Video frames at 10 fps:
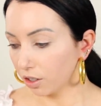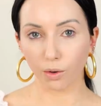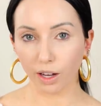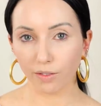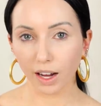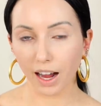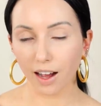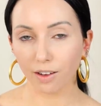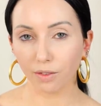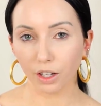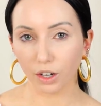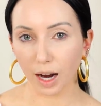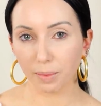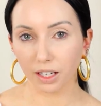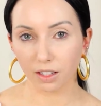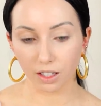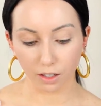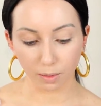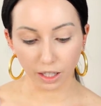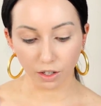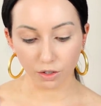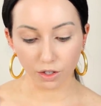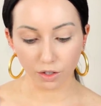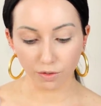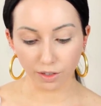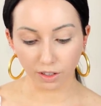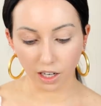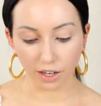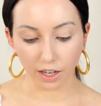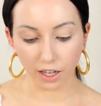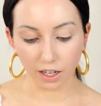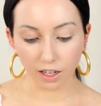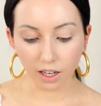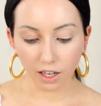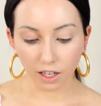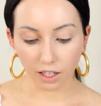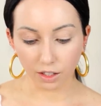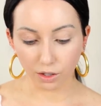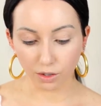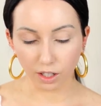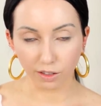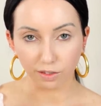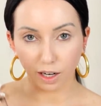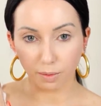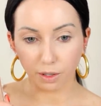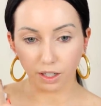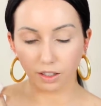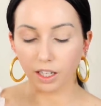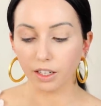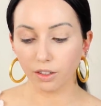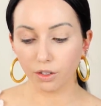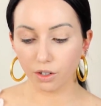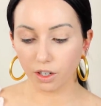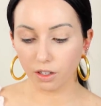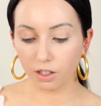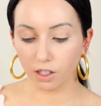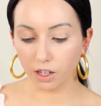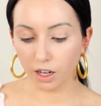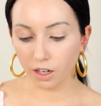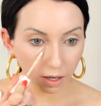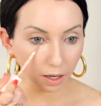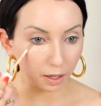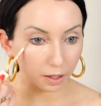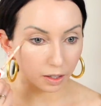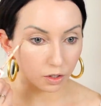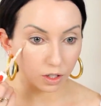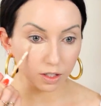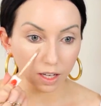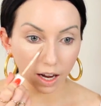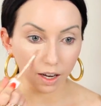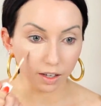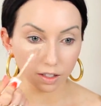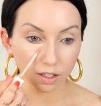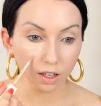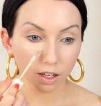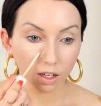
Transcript: So if I have a crappy concealer, my go-to for layering is using the Flower Beauty Light Illusion Concealer, and it just adds